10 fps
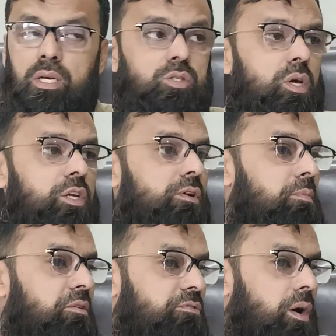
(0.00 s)
So it will
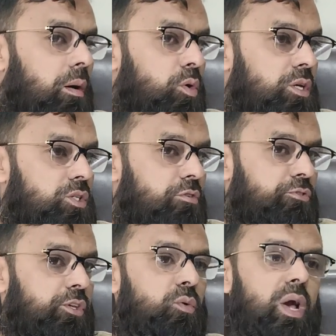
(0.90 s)
be far more easier for
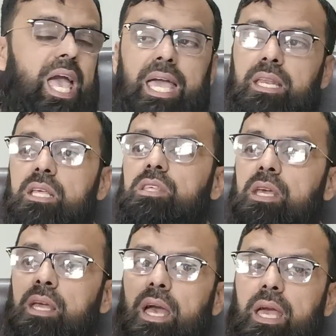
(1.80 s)
you.
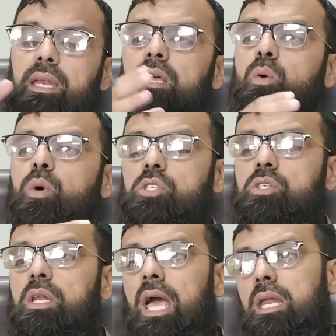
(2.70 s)
Anything, any
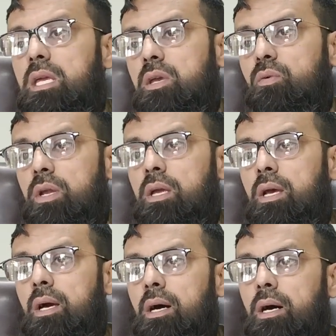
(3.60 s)
question, any query
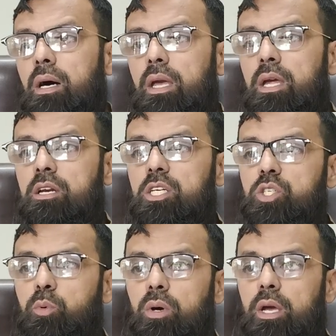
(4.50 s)

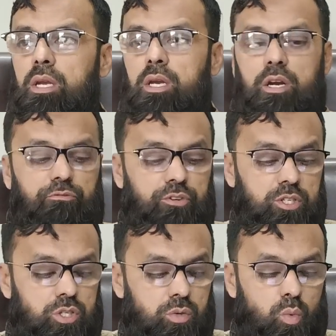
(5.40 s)
in
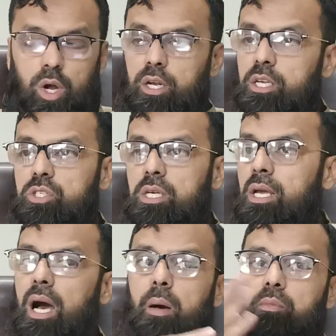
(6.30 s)
reference to world history,
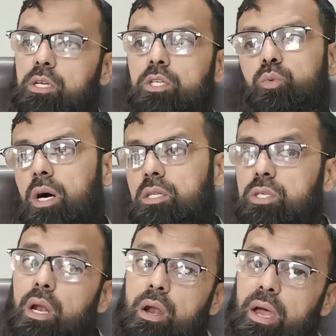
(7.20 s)
I'm ready to
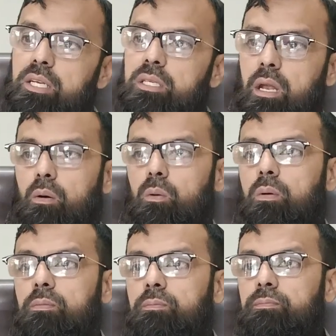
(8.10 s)
answer right now.
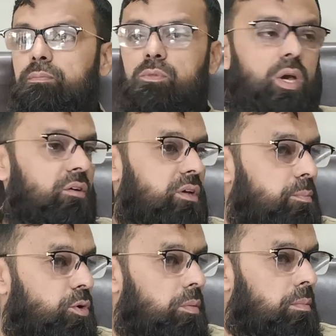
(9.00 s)
You have any
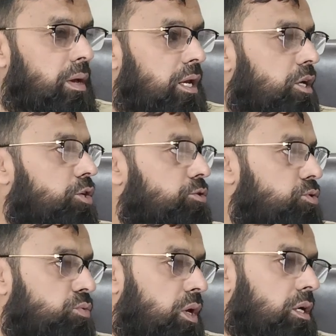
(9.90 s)
problem, any
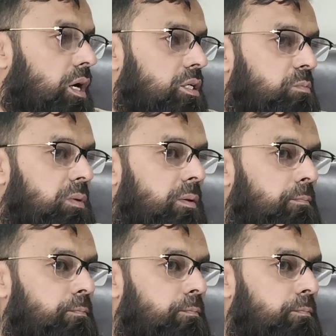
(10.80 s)
issues, you can ask me.